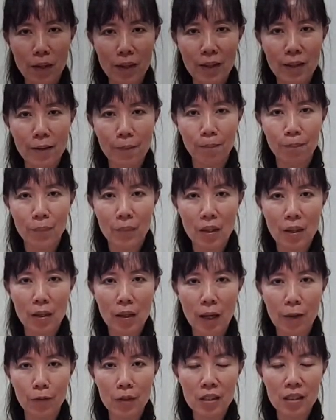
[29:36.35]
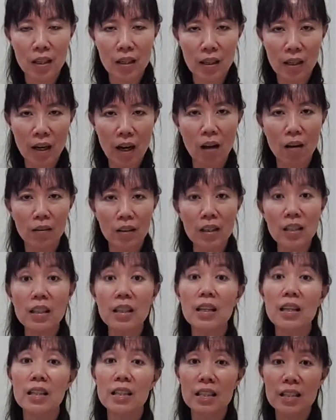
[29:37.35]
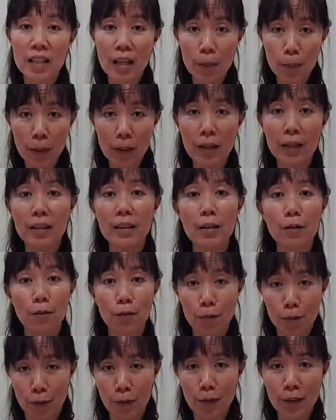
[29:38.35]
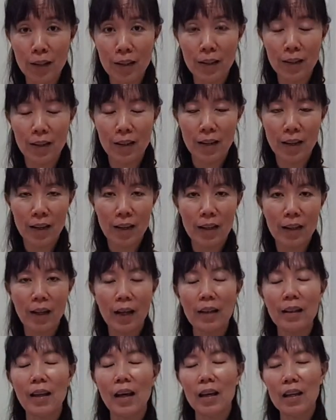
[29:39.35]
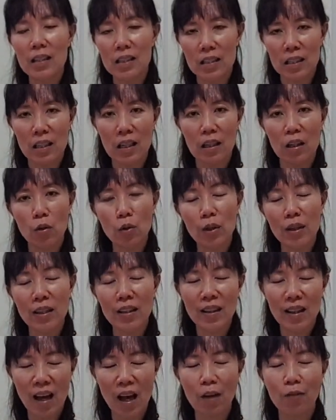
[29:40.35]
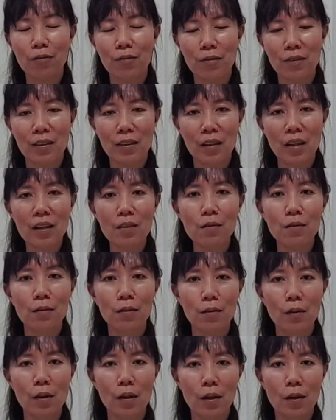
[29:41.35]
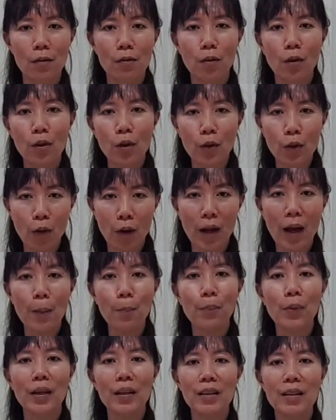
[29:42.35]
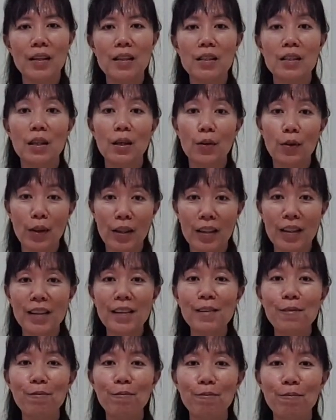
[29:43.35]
You have this grounded stability feeling. Then that is good enough, okay, for your yoga practice already.